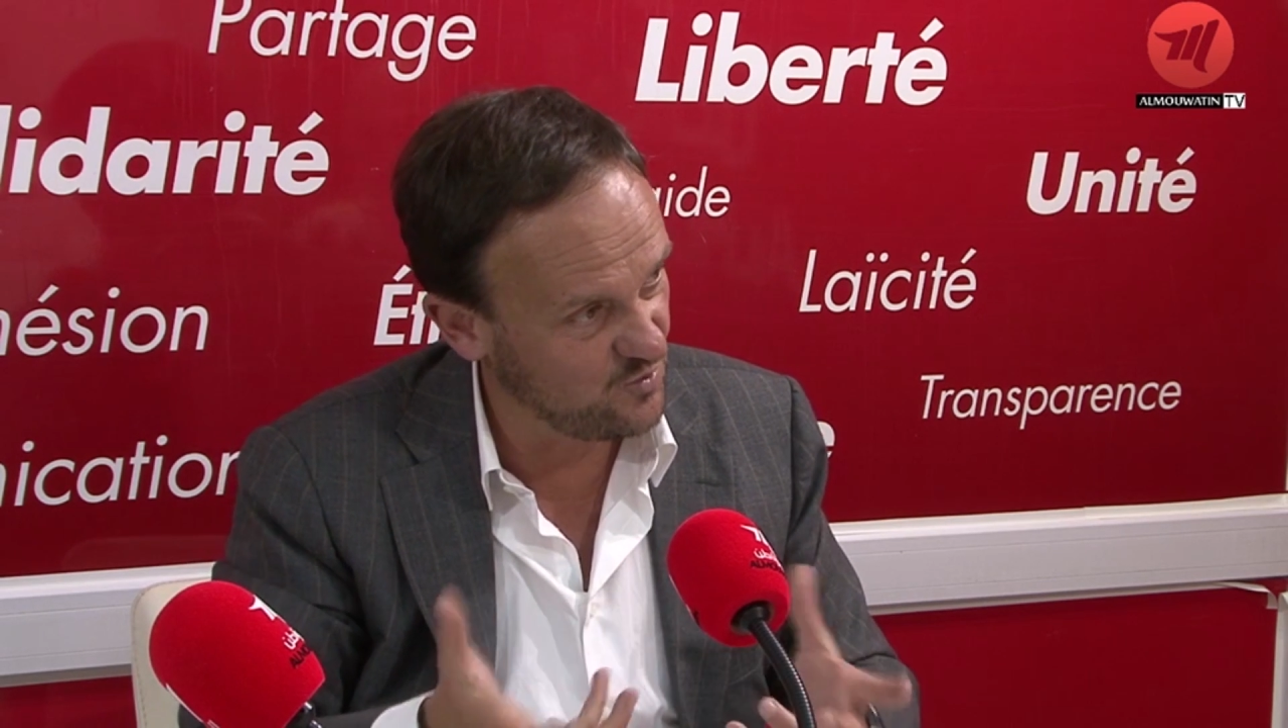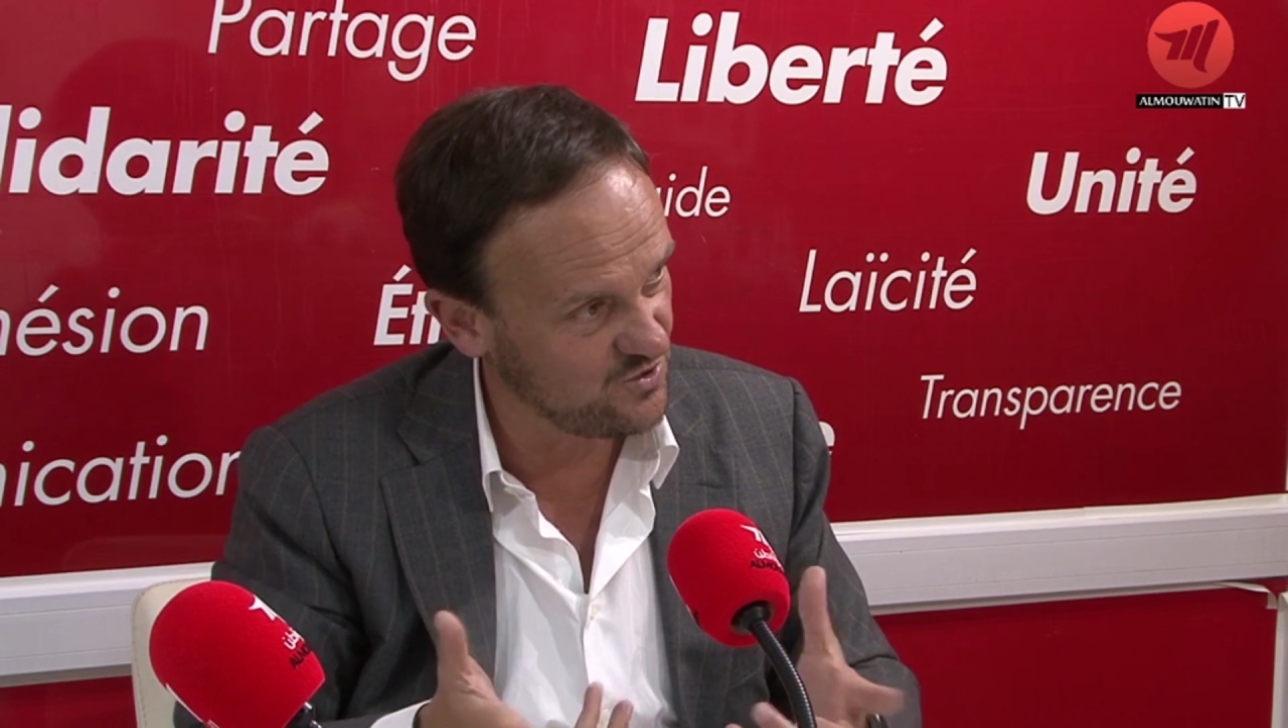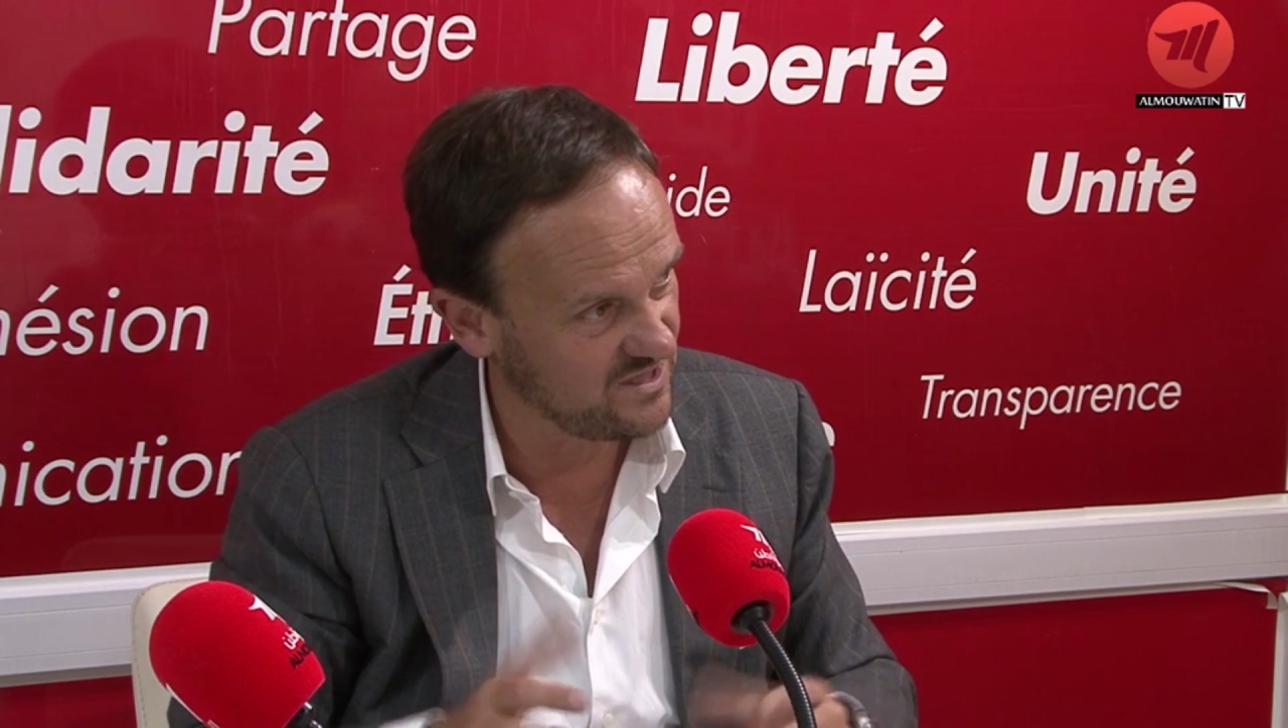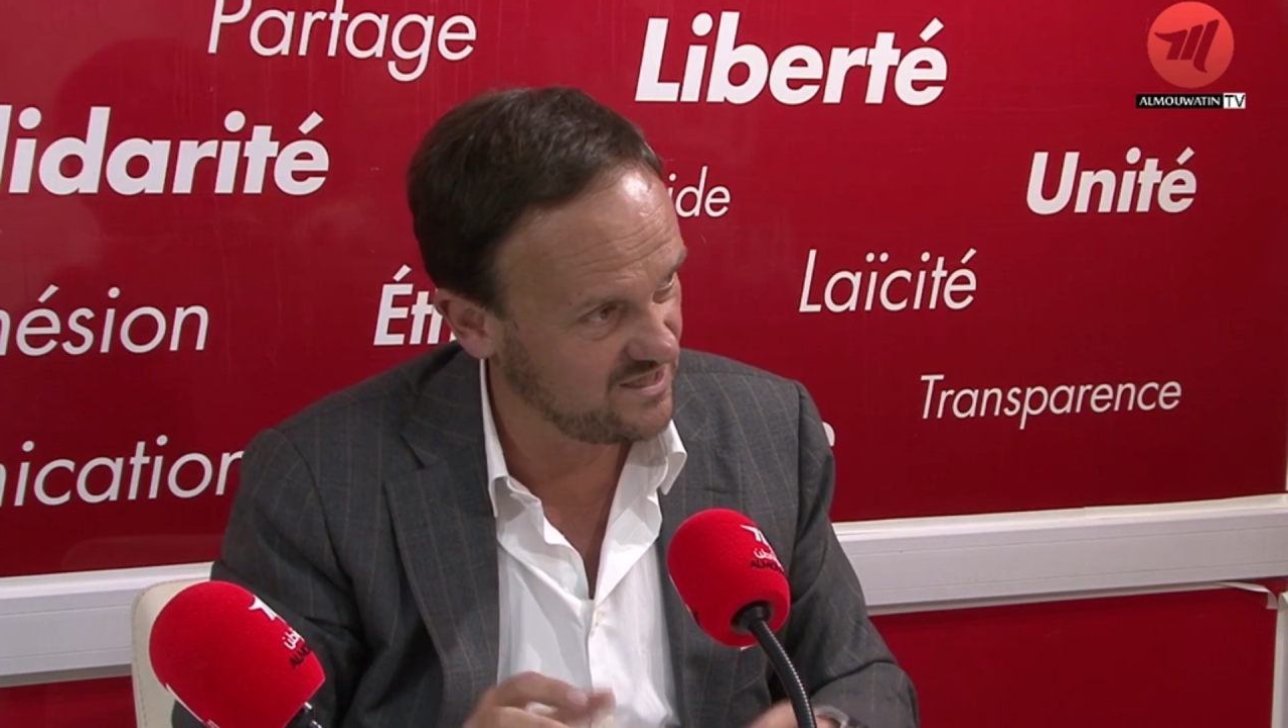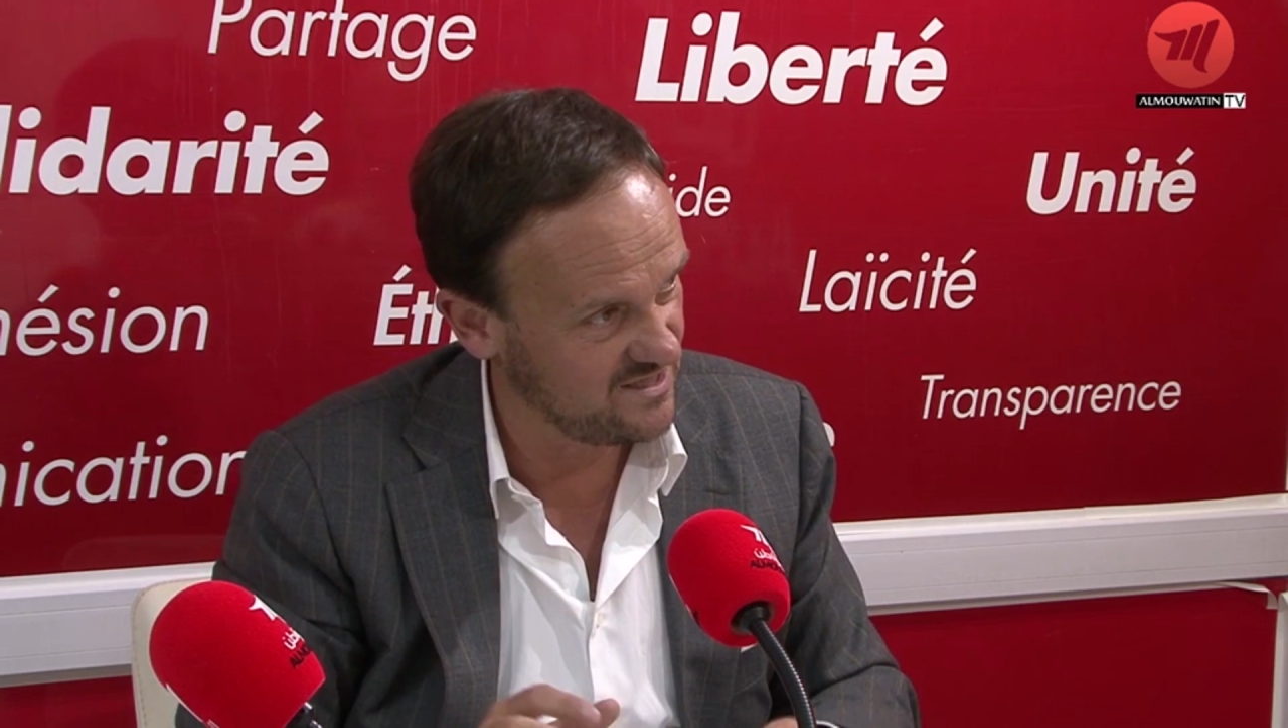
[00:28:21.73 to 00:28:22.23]
the
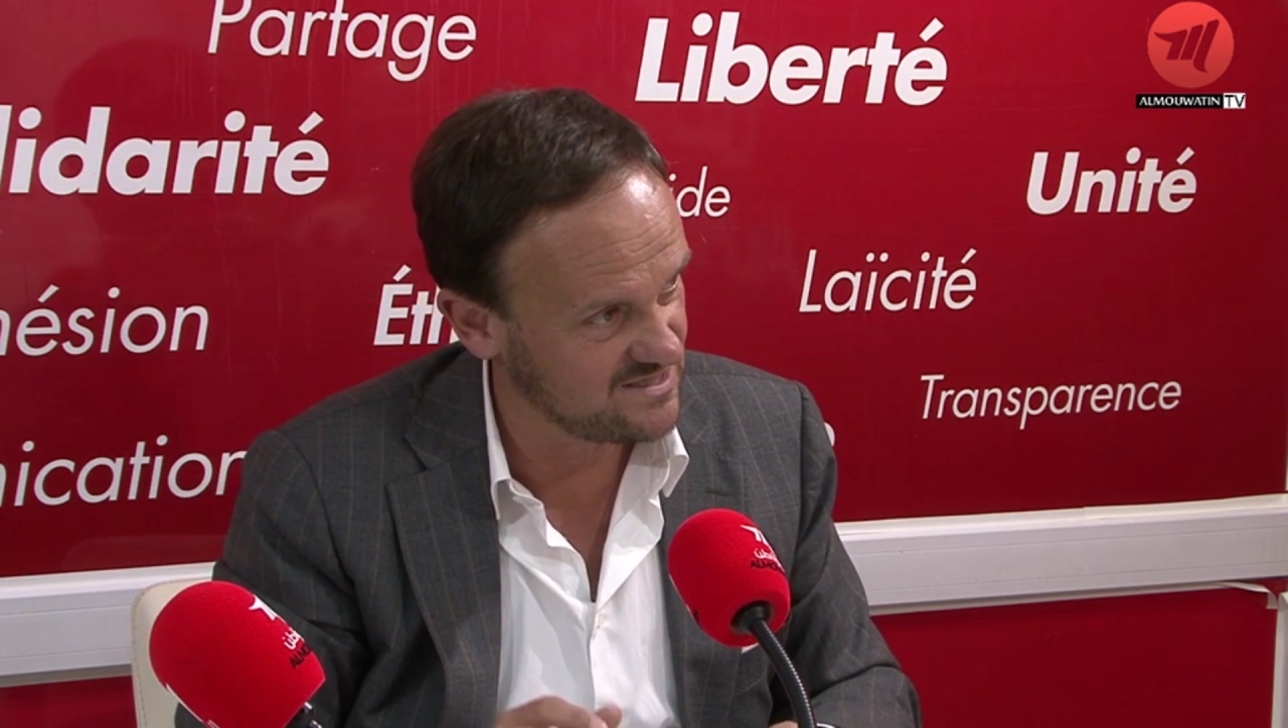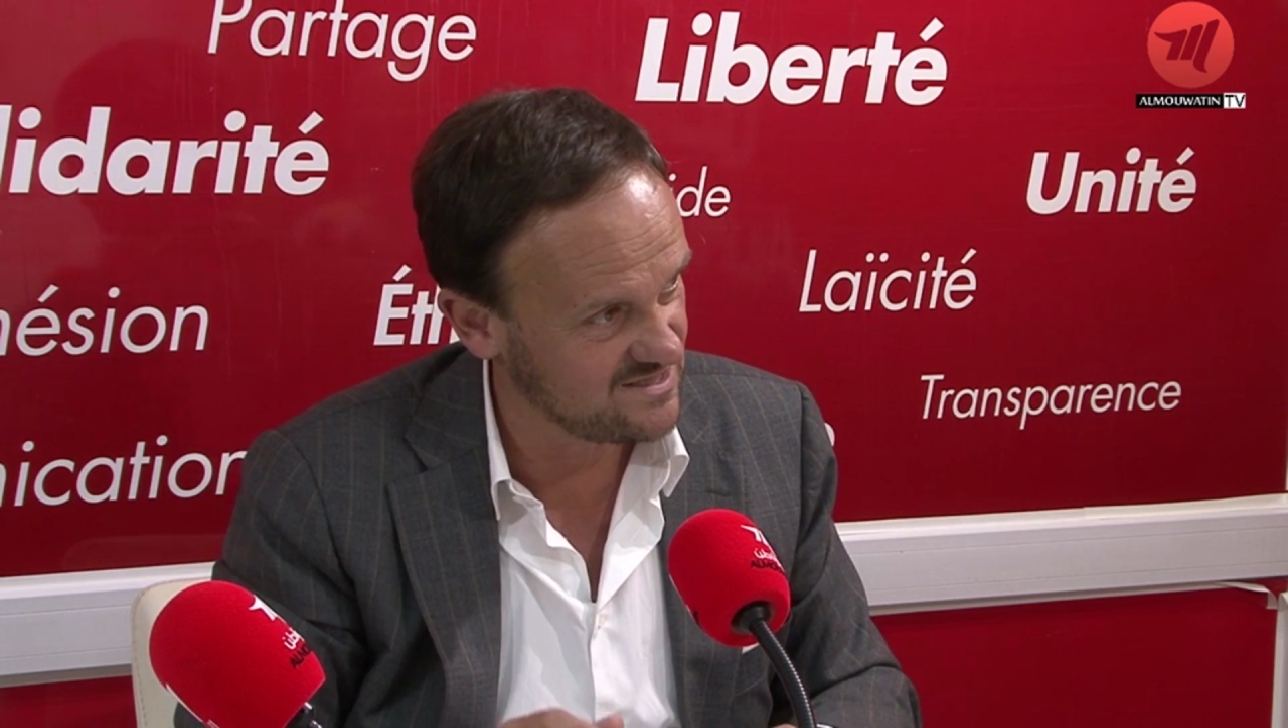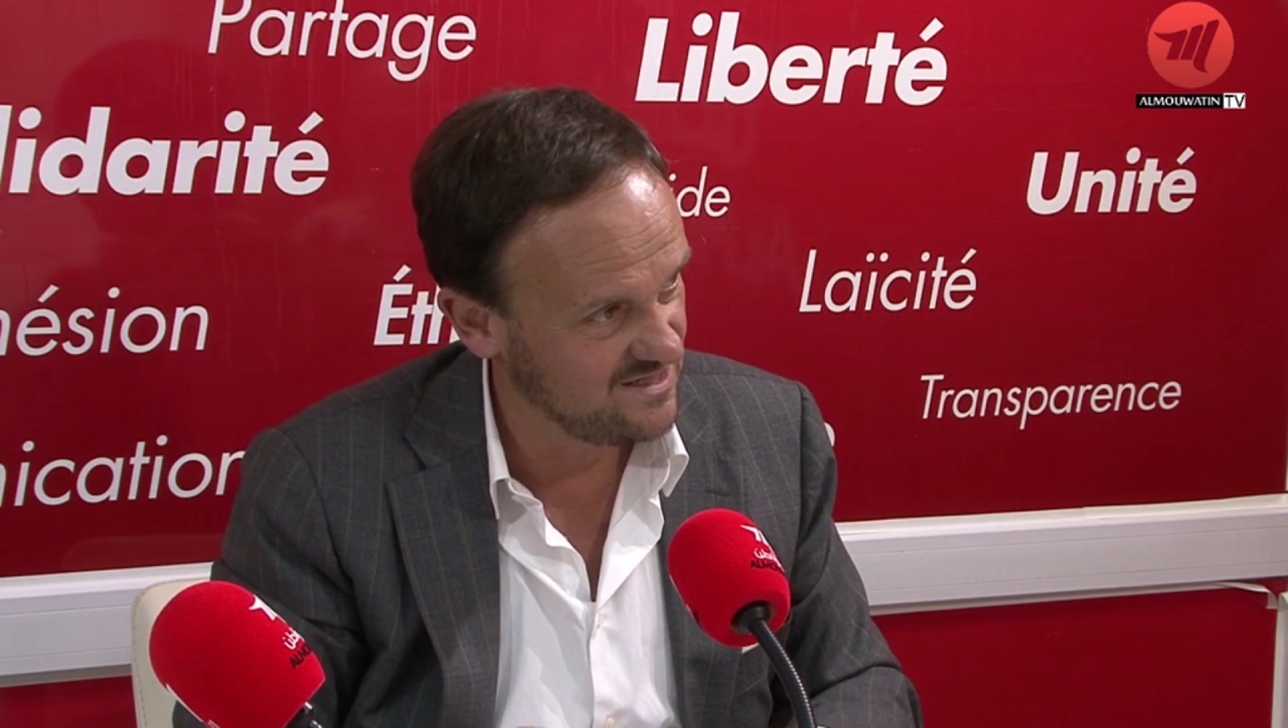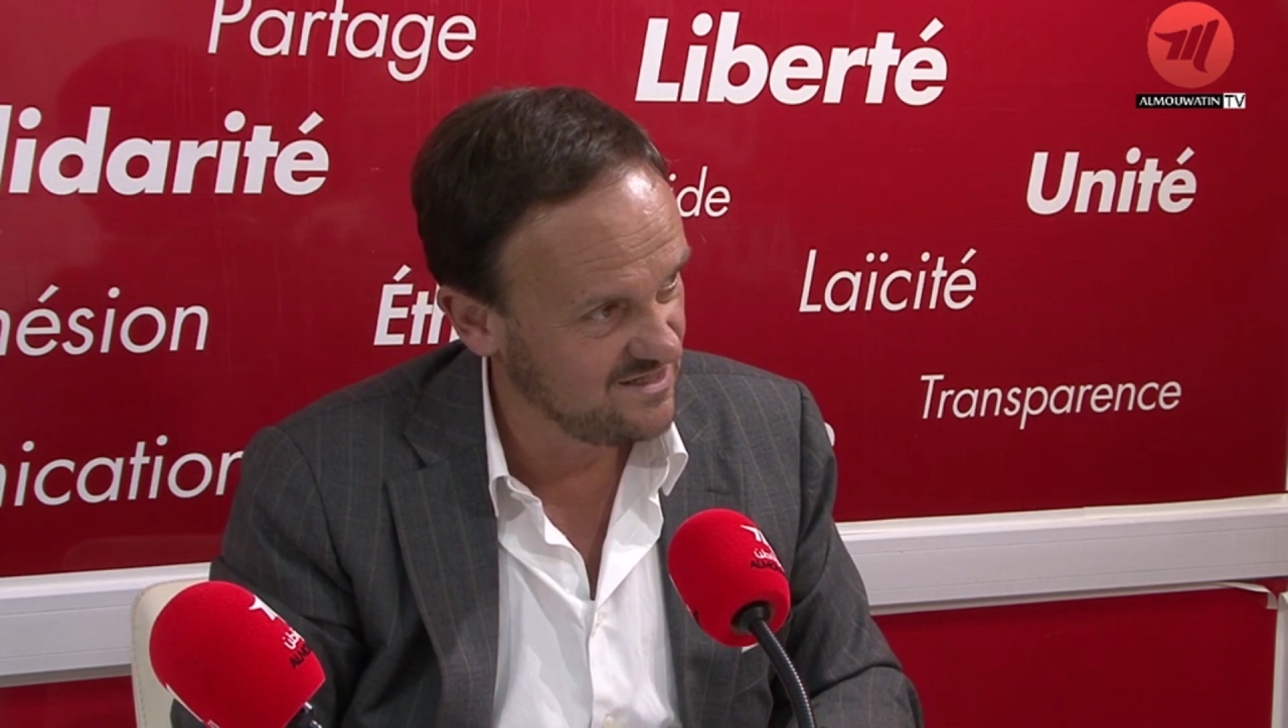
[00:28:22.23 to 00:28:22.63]
kids